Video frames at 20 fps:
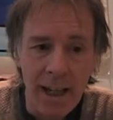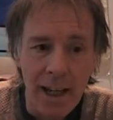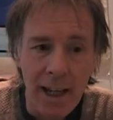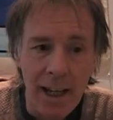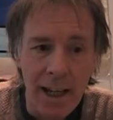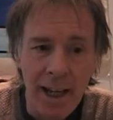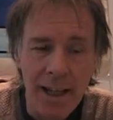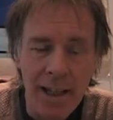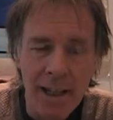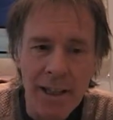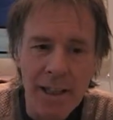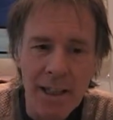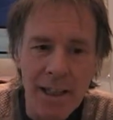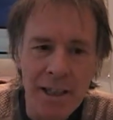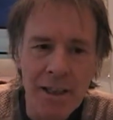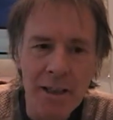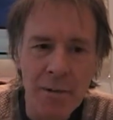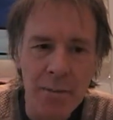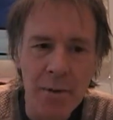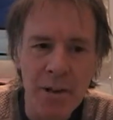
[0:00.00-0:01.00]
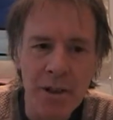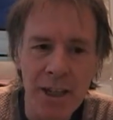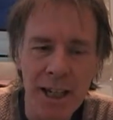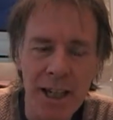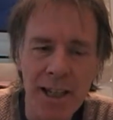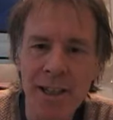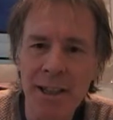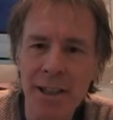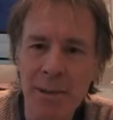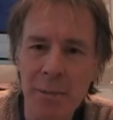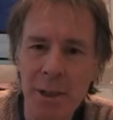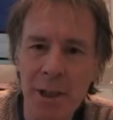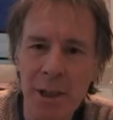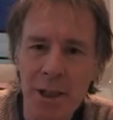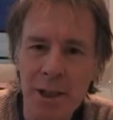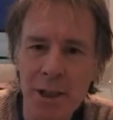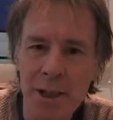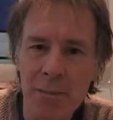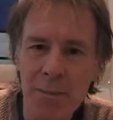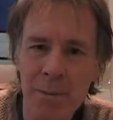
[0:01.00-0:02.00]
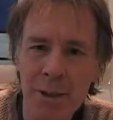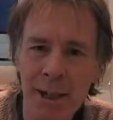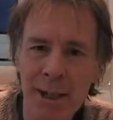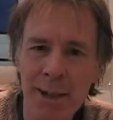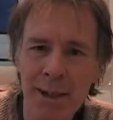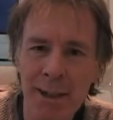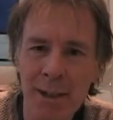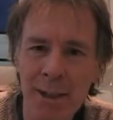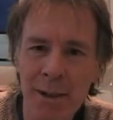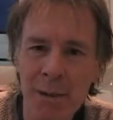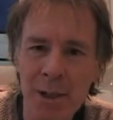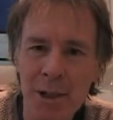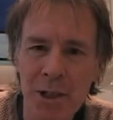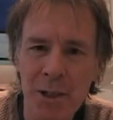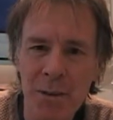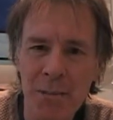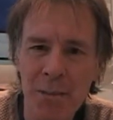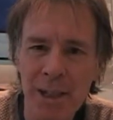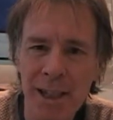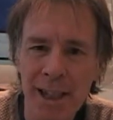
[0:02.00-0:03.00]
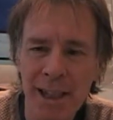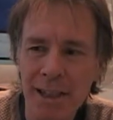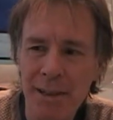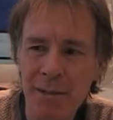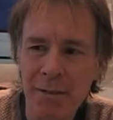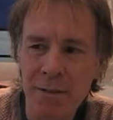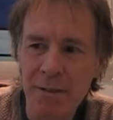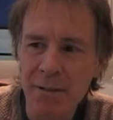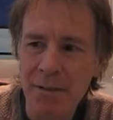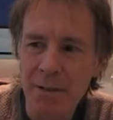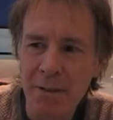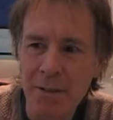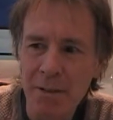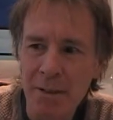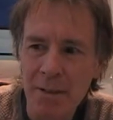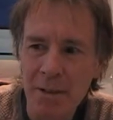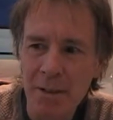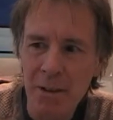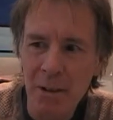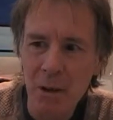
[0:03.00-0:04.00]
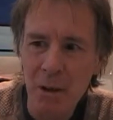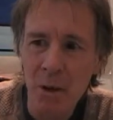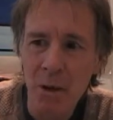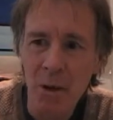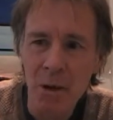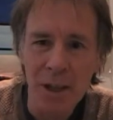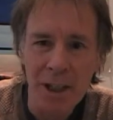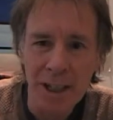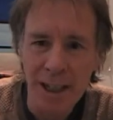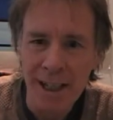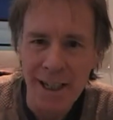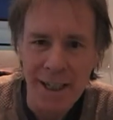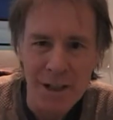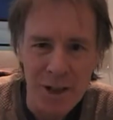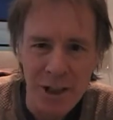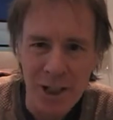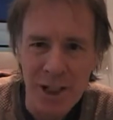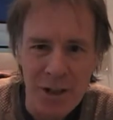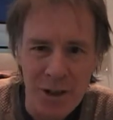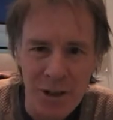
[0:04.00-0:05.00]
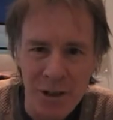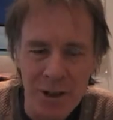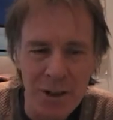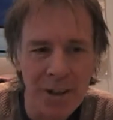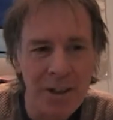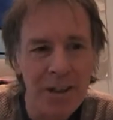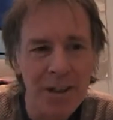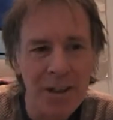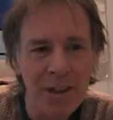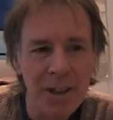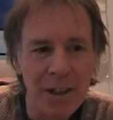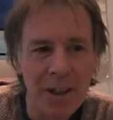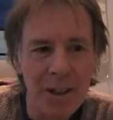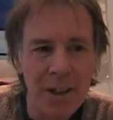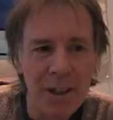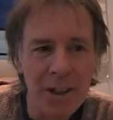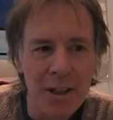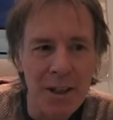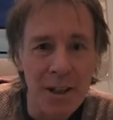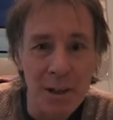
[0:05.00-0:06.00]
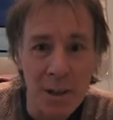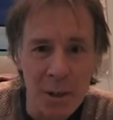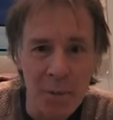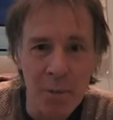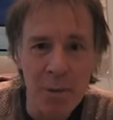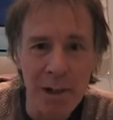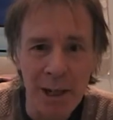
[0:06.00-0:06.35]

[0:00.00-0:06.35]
And it needed protecting because apparently there was some kind of organization somewhere